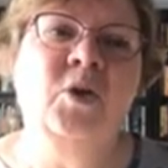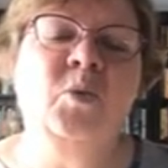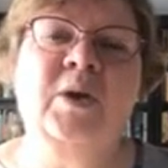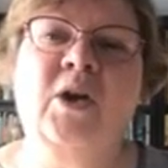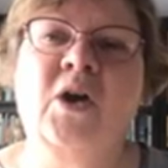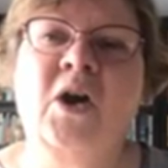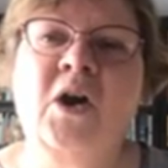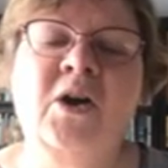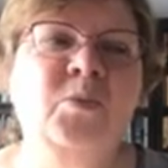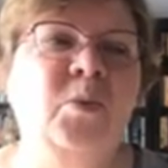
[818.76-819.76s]
We are
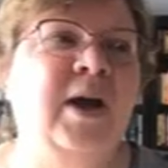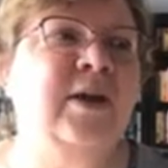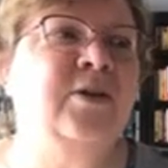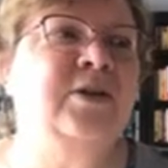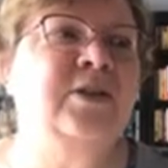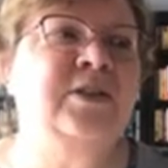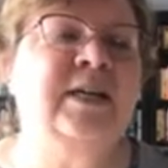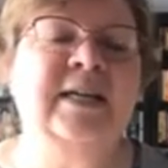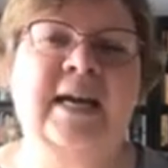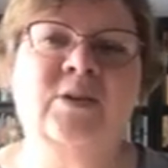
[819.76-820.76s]
hardwired to
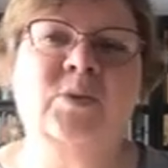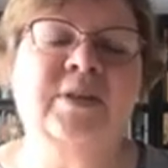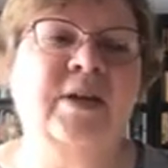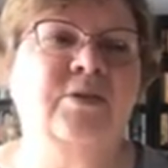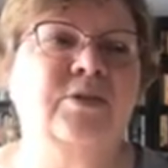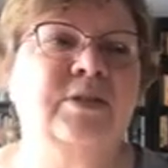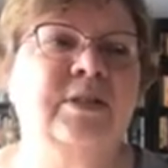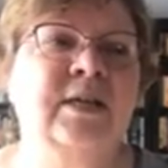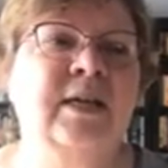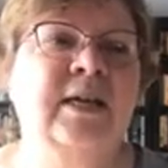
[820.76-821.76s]
connect with
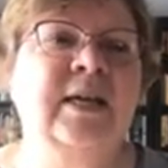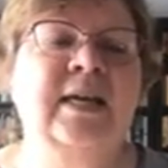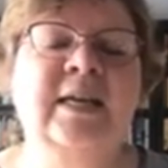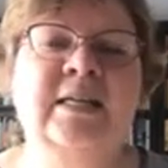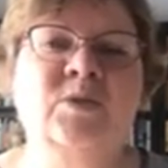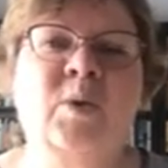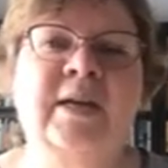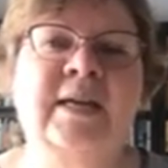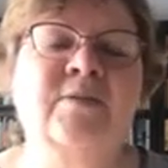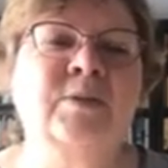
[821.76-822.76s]
others. It is
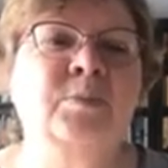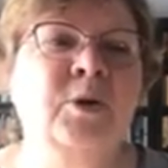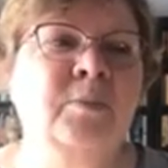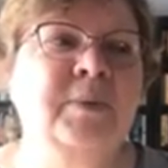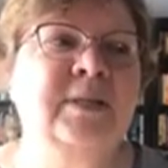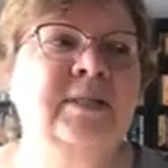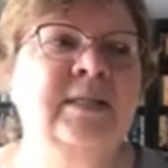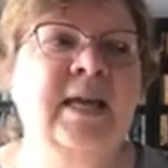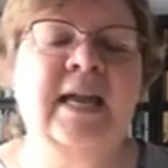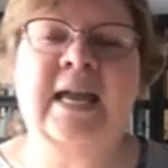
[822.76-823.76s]
what gives
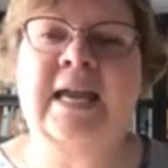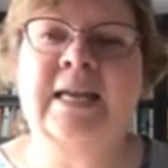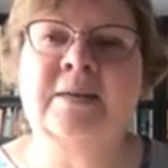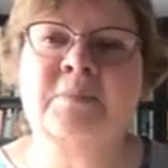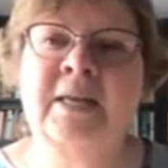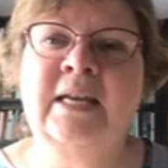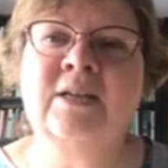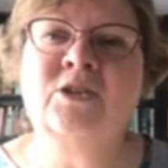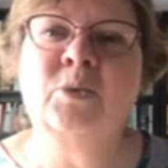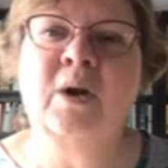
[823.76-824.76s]
purpose and
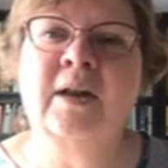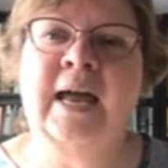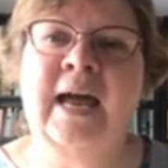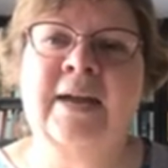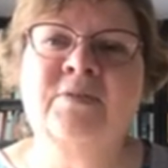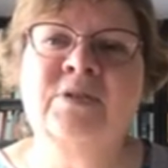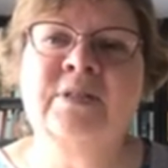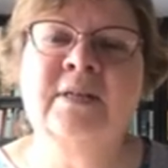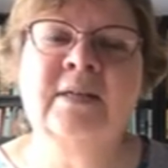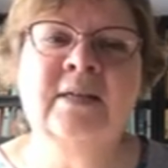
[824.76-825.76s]
meaning to our
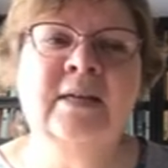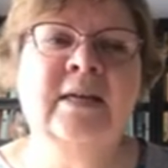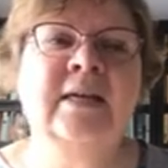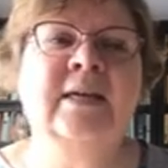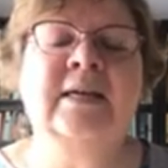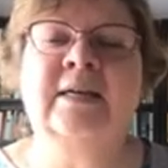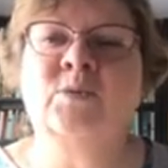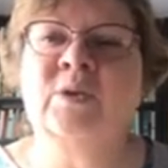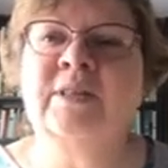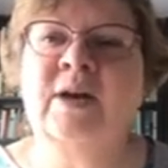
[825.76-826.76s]
lives, and
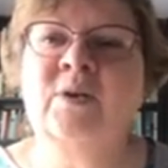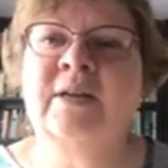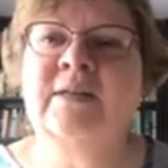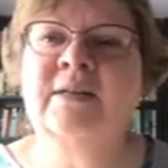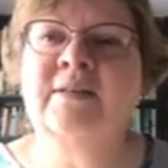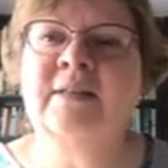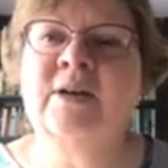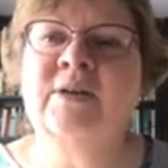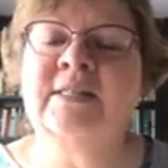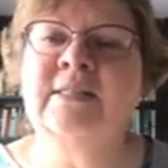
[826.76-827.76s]
without it,
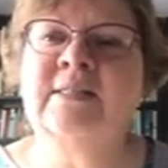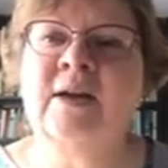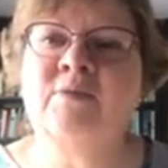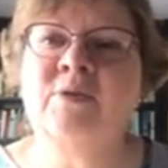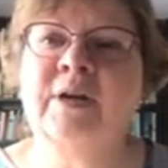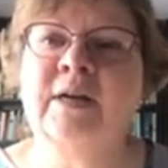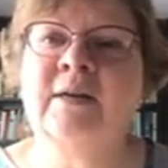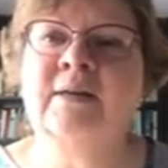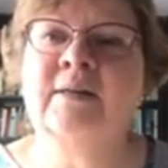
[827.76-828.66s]
there is suffering.